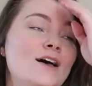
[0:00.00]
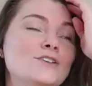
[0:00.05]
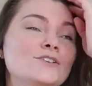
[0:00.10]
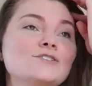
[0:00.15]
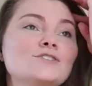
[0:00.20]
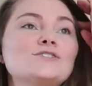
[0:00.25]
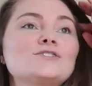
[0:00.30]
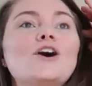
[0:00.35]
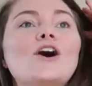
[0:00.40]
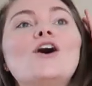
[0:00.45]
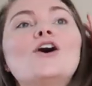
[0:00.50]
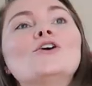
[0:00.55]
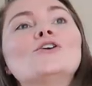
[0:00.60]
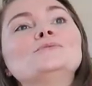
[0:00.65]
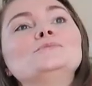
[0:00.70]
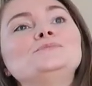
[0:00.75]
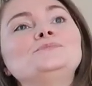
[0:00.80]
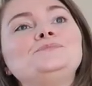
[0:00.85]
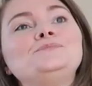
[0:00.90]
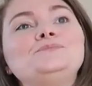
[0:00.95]

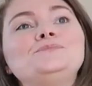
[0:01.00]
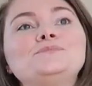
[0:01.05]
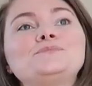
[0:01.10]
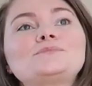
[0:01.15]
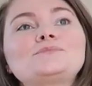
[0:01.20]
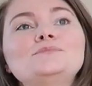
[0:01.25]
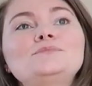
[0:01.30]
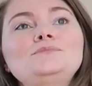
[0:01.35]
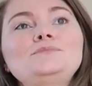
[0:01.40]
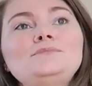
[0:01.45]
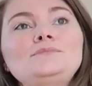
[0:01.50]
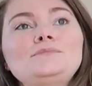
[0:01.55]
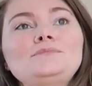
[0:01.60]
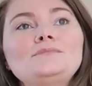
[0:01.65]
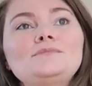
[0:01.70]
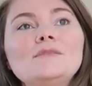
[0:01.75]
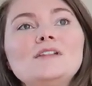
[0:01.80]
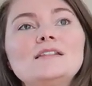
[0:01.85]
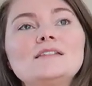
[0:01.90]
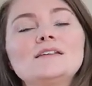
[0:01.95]
So
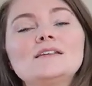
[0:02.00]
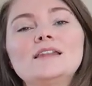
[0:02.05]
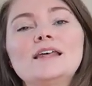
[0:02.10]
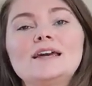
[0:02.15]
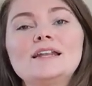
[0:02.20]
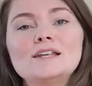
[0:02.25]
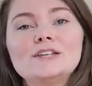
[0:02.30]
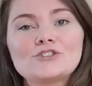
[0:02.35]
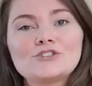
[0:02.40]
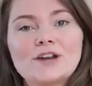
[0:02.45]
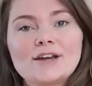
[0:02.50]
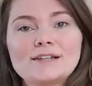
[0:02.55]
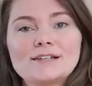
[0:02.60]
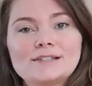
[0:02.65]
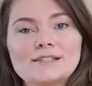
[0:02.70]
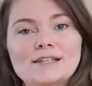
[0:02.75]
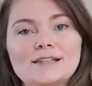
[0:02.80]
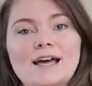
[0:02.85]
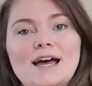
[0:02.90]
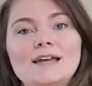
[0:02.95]
the lady is trying to
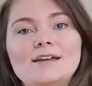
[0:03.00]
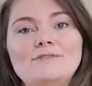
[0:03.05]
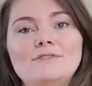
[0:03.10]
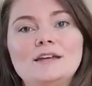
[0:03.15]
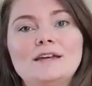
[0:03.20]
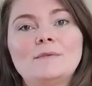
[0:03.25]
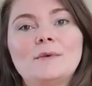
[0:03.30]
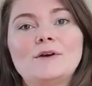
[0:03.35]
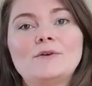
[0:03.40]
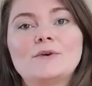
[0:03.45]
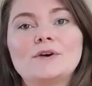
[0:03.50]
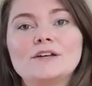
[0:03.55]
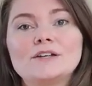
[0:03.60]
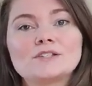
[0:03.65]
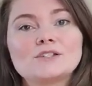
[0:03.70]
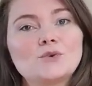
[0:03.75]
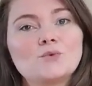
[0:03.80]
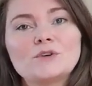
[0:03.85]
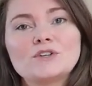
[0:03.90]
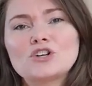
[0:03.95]
stick the IV in my
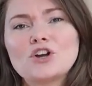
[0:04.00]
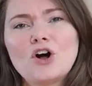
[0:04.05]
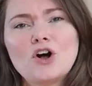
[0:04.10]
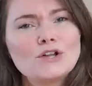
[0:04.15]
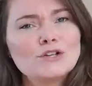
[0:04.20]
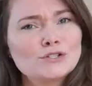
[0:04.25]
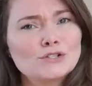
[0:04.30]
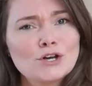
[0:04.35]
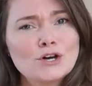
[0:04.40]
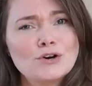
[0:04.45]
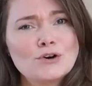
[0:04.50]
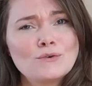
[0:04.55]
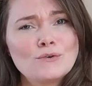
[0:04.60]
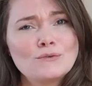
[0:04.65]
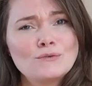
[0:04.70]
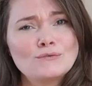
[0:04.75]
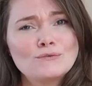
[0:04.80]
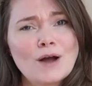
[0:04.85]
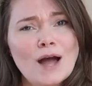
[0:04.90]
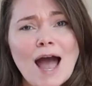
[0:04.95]
wrist, which
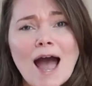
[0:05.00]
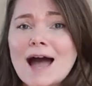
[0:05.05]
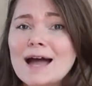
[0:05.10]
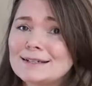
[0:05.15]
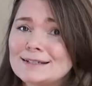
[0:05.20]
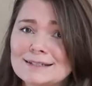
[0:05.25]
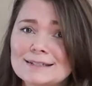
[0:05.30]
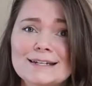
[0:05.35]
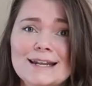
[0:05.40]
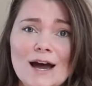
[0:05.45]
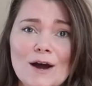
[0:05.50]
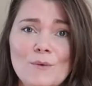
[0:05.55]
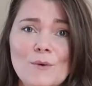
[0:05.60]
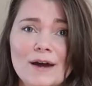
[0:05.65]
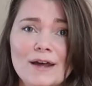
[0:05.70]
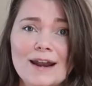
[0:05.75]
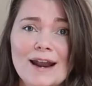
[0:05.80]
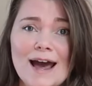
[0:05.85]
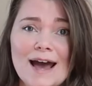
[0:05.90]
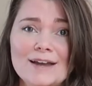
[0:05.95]
also I did not
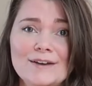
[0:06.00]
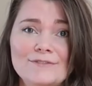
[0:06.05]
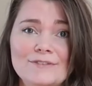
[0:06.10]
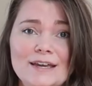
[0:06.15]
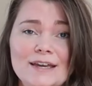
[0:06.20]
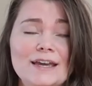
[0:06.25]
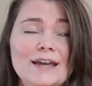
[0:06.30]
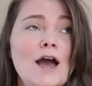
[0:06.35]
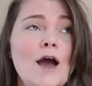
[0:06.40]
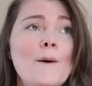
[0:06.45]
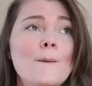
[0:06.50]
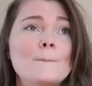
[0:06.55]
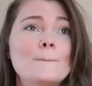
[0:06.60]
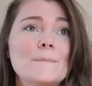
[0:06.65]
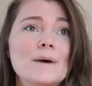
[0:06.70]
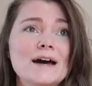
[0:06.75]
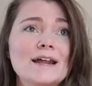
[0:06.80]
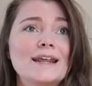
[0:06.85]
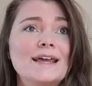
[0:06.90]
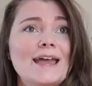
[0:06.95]
want an IV.
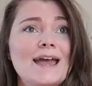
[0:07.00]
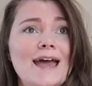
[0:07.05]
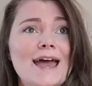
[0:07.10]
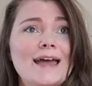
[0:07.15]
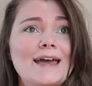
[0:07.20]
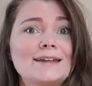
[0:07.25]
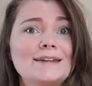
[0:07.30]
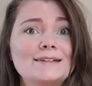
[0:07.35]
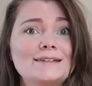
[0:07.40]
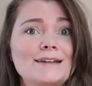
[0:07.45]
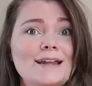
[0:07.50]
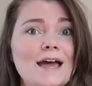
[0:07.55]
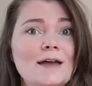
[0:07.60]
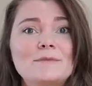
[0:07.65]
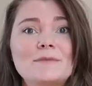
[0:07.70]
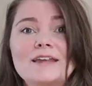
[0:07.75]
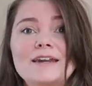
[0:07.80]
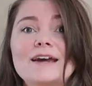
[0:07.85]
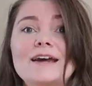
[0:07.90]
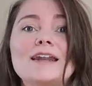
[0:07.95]
But again, I'm
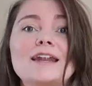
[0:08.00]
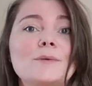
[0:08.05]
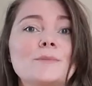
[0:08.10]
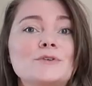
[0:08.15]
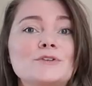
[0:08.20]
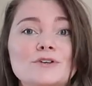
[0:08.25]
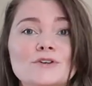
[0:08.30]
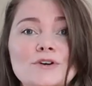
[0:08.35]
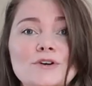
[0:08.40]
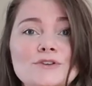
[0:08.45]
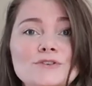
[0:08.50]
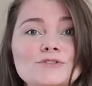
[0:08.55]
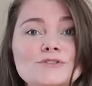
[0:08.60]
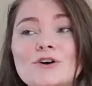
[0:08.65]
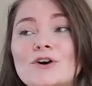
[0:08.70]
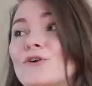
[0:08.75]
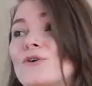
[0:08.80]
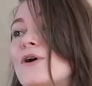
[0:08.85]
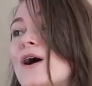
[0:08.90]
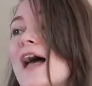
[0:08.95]
getting an epidural.
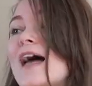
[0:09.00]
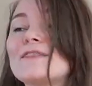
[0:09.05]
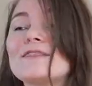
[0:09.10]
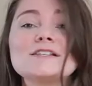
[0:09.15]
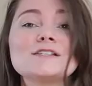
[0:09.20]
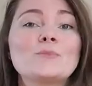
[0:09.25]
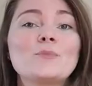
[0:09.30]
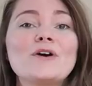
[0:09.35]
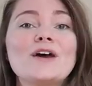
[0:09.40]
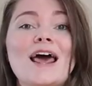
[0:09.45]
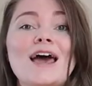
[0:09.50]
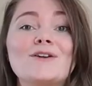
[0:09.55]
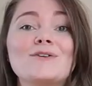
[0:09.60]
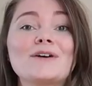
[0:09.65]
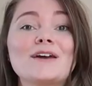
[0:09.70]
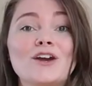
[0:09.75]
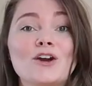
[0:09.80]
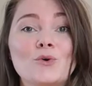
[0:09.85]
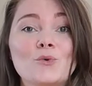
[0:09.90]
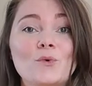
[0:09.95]
So at this point, I
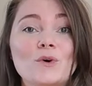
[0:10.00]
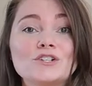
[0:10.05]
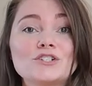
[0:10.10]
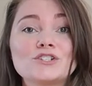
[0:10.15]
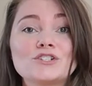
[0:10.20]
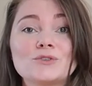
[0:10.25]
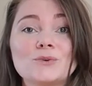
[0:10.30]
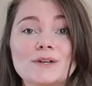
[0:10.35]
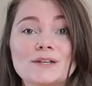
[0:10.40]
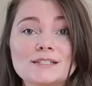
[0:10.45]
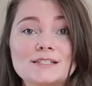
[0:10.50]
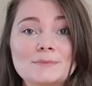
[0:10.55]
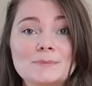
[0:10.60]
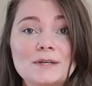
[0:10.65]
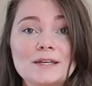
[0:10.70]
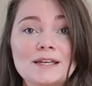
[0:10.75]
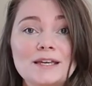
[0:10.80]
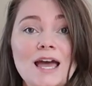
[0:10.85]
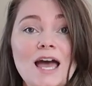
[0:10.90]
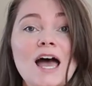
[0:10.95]
don't care what you're doing to
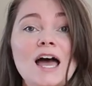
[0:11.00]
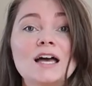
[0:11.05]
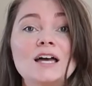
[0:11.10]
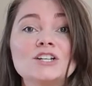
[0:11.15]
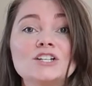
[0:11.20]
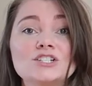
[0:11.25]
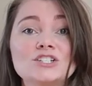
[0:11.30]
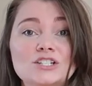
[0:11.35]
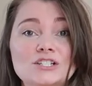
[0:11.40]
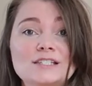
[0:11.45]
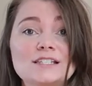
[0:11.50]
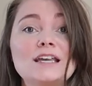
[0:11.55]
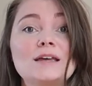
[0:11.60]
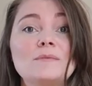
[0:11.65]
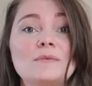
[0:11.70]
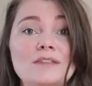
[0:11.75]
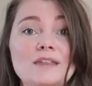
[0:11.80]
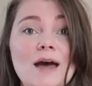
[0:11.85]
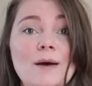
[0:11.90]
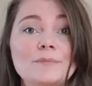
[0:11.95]
me. Just give
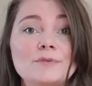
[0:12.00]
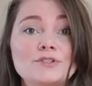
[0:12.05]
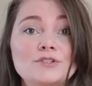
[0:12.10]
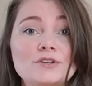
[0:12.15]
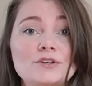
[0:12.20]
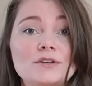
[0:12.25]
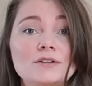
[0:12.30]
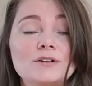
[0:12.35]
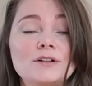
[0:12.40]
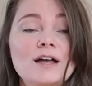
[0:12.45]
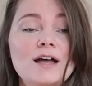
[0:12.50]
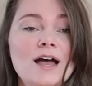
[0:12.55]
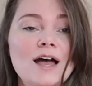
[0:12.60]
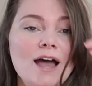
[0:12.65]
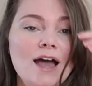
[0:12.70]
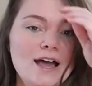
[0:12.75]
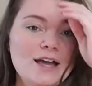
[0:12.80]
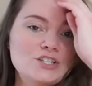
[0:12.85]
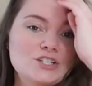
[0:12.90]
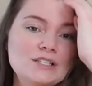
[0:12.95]
me the epidural.
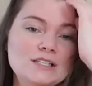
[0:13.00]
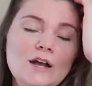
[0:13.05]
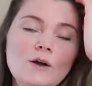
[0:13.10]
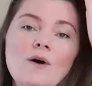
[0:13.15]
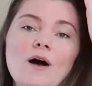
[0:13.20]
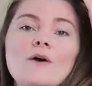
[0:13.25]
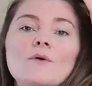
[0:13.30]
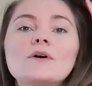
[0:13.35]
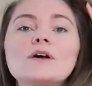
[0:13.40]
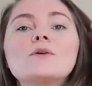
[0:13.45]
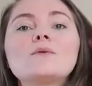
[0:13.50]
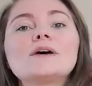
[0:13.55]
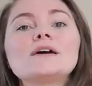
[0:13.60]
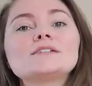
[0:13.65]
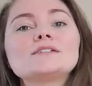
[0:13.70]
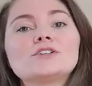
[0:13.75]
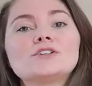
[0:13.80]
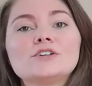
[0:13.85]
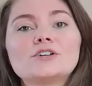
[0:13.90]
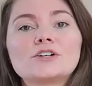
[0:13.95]
And she's like, well, I want to wait
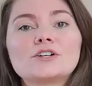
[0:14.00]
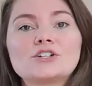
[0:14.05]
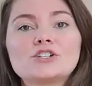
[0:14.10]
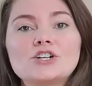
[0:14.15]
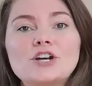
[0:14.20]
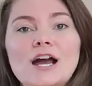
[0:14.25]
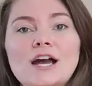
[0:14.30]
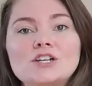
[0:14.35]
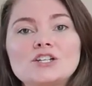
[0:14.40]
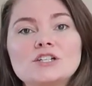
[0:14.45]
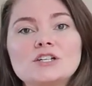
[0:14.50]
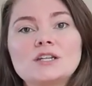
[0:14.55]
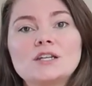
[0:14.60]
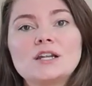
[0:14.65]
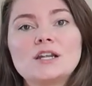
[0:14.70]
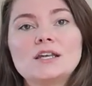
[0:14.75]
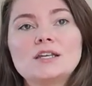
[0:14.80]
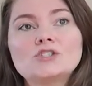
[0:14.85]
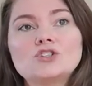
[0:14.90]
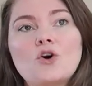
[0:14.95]
till your
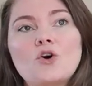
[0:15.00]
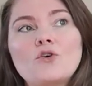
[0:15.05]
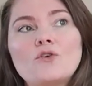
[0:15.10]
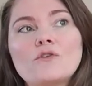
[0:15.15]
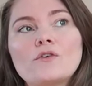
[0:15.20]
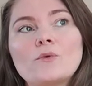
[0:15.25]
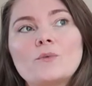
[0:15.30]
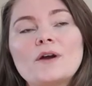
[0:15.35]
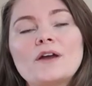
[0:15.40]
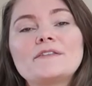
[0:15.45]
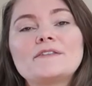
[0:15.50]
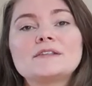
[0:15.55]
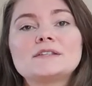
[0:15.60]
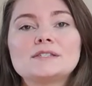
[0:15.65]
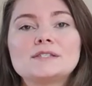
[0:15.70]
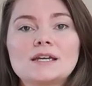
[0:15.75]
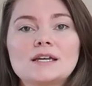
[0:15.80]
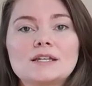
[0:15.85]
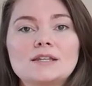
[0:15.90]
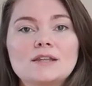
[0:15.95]
contraction is over with to
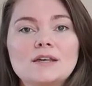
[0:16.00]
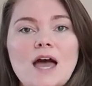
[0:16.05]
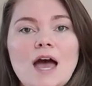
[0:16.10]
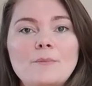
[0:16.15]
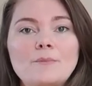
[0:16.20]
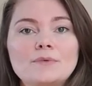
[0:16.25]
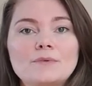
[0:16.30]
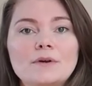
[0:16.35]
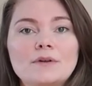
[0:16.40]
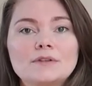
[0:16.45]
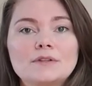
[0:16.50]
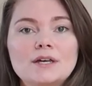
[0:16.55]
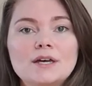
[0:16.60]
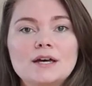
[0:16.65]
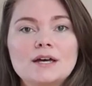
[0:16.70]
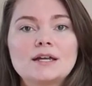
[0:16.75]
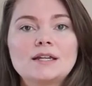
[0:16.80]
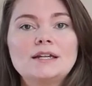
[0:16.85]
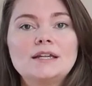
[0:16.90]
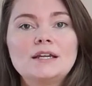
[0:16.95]
stick the,
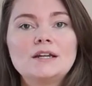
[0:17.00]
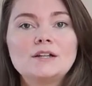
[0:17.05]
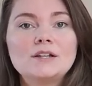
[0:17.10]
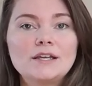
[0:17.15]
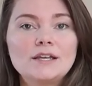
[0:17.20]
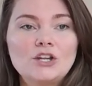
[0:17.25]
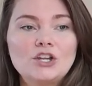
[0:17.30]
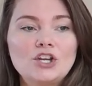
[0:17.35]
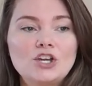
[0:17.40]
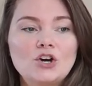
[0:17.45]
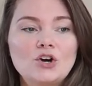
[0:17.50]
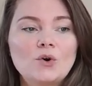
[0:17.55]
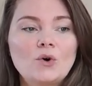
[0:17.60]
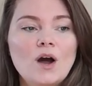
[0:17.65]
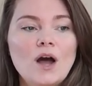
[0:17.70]
the needle in you.